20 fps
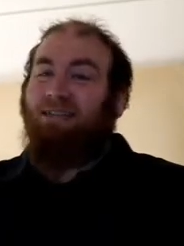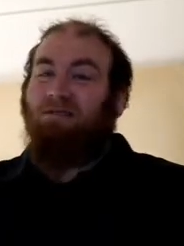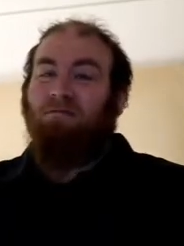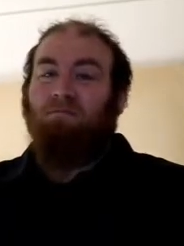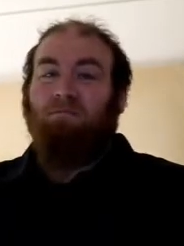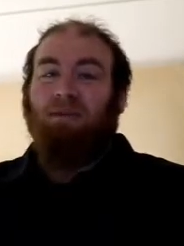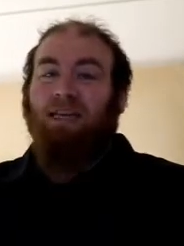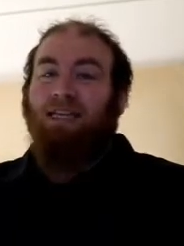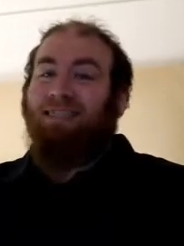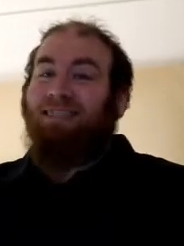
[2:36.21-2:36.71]

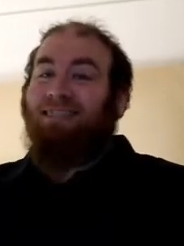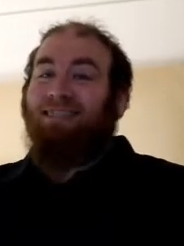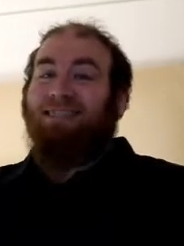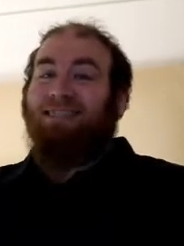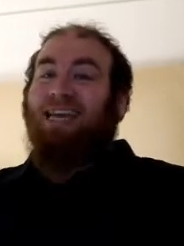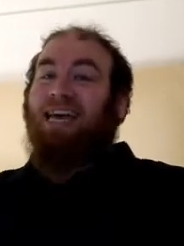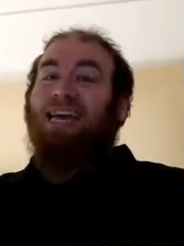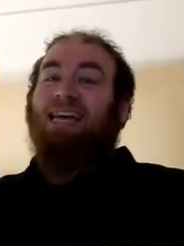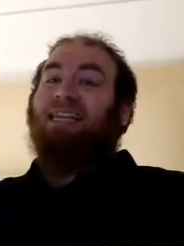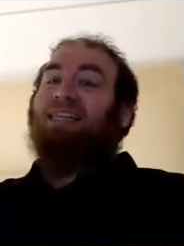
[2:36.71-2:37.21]
cannot bear to
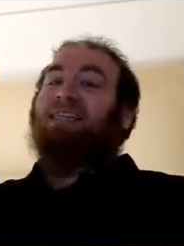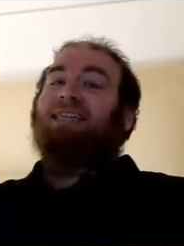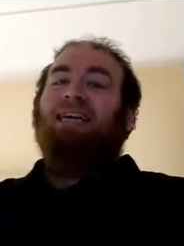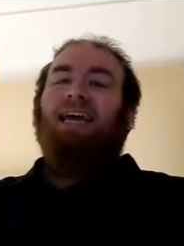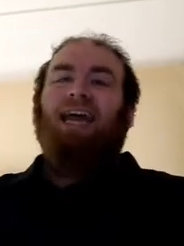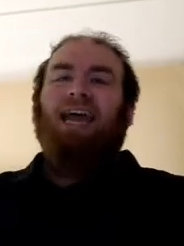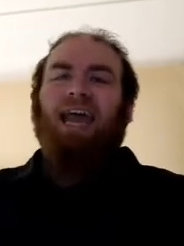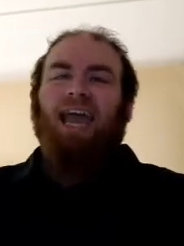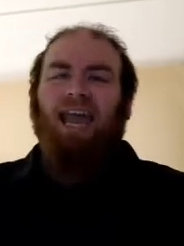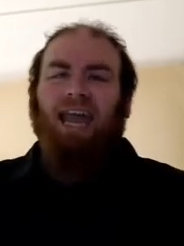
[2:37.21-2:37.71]

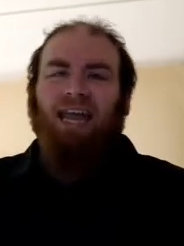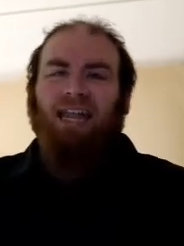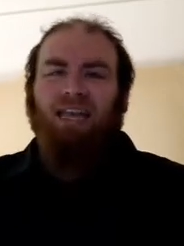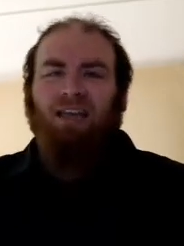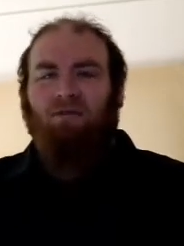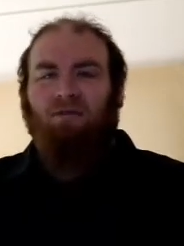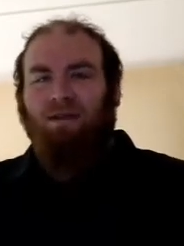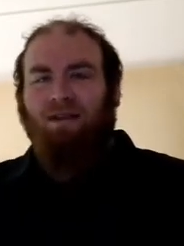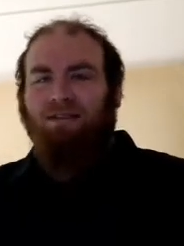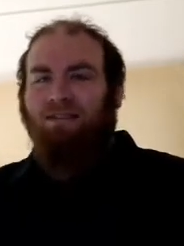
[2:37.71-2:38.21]
stand
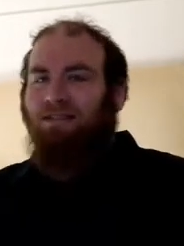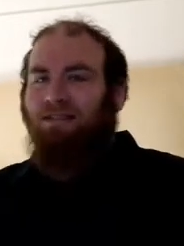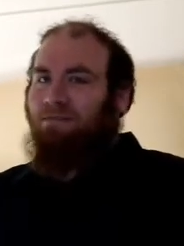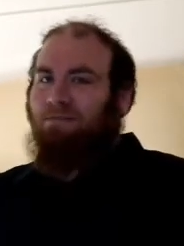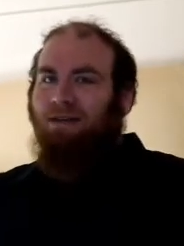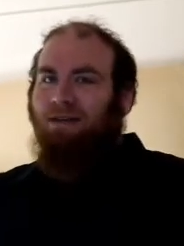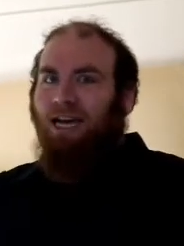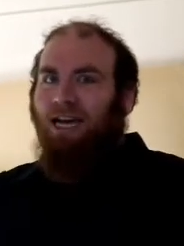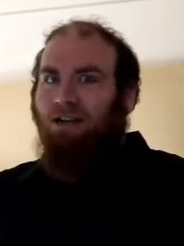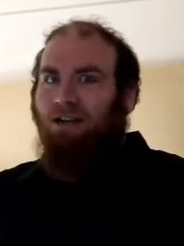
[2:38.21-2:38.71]
any
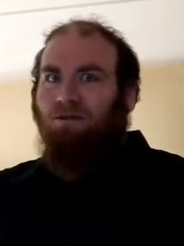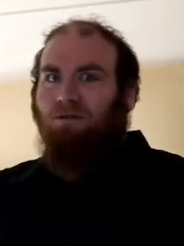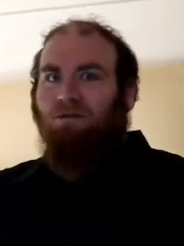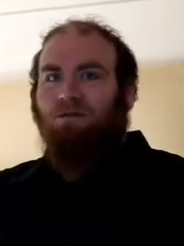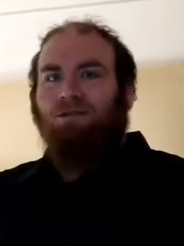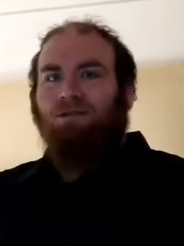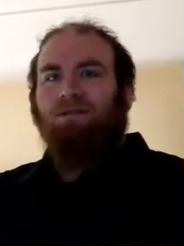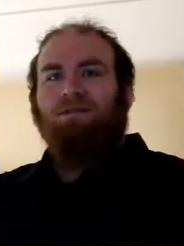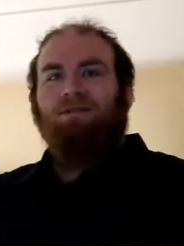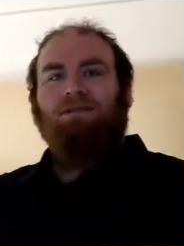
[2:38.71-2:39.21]
criticism at
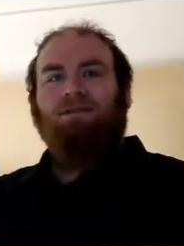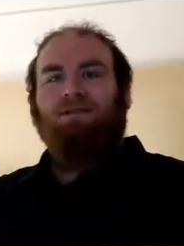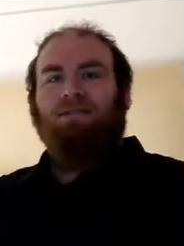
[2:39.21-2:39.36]
all.